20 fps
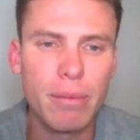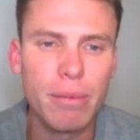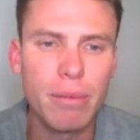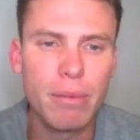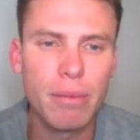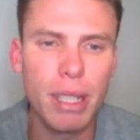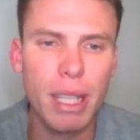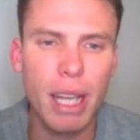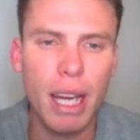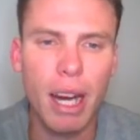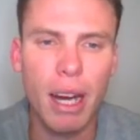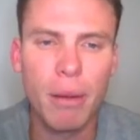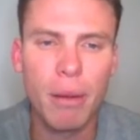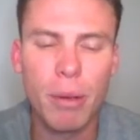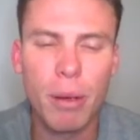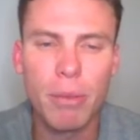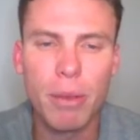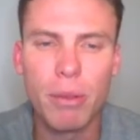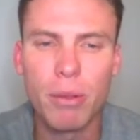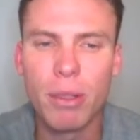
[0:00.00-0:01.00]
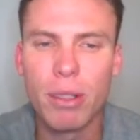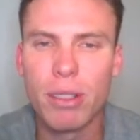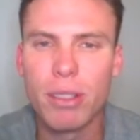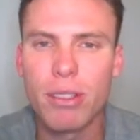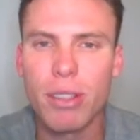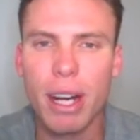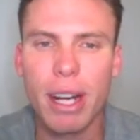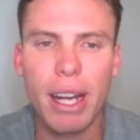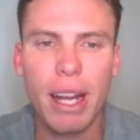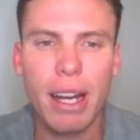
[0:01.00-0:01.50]
yeah, I probably wouldn't
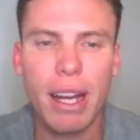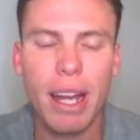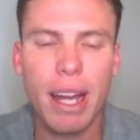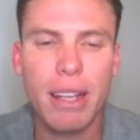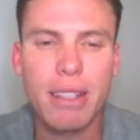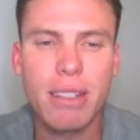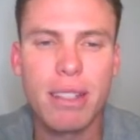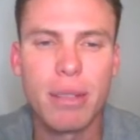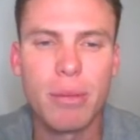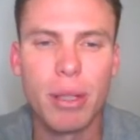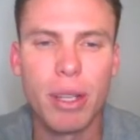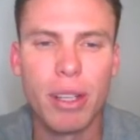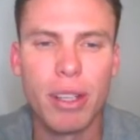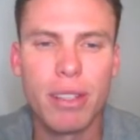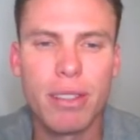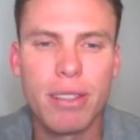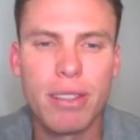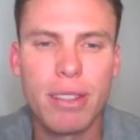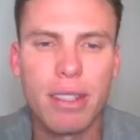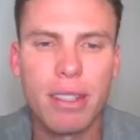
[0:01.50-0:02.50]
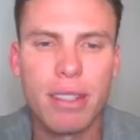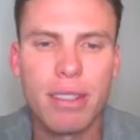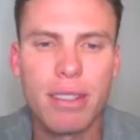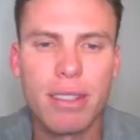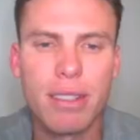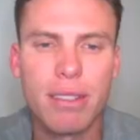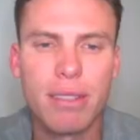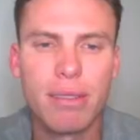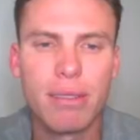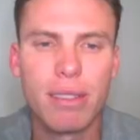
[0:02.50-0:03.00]
trade out House to be honest.
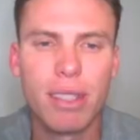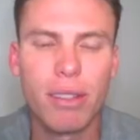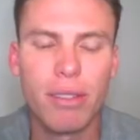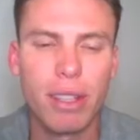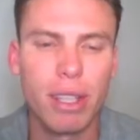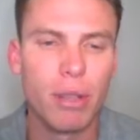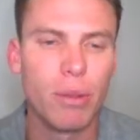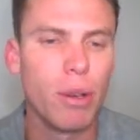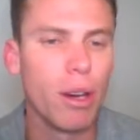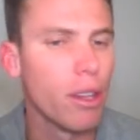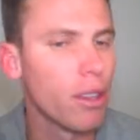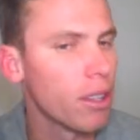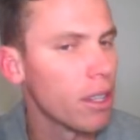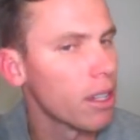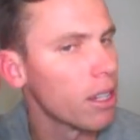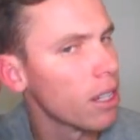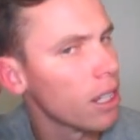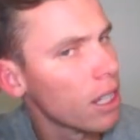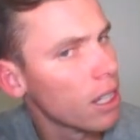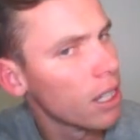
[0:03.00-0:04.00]
It's not really worth it.